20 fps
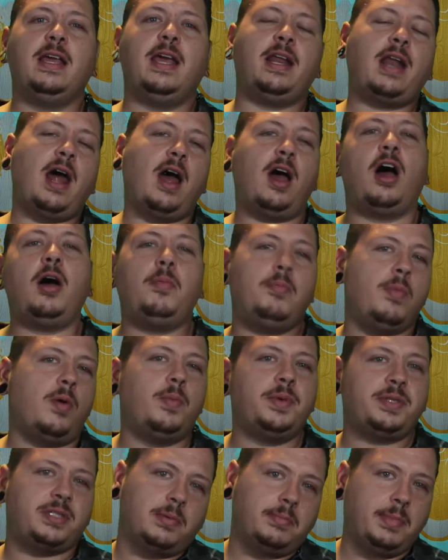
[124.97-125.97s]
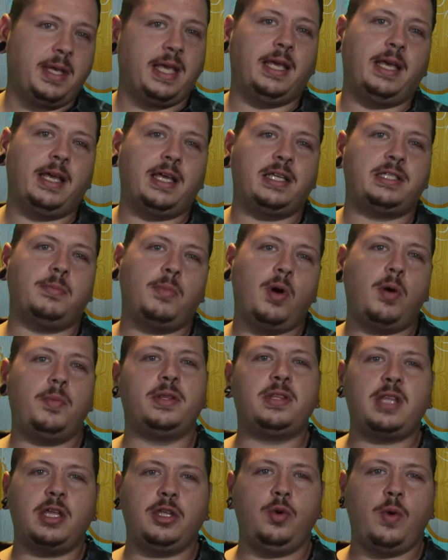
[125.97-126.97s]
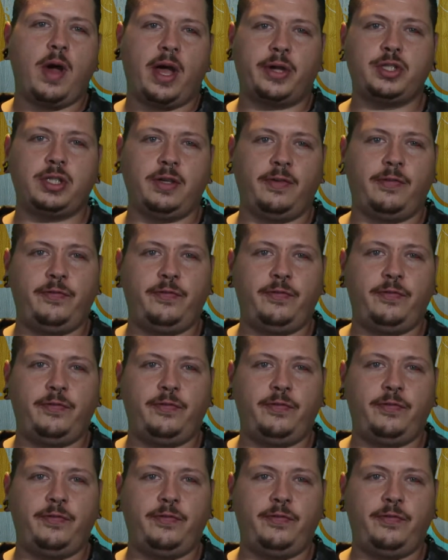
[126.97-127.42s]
an aha moment to me is a moment that you actually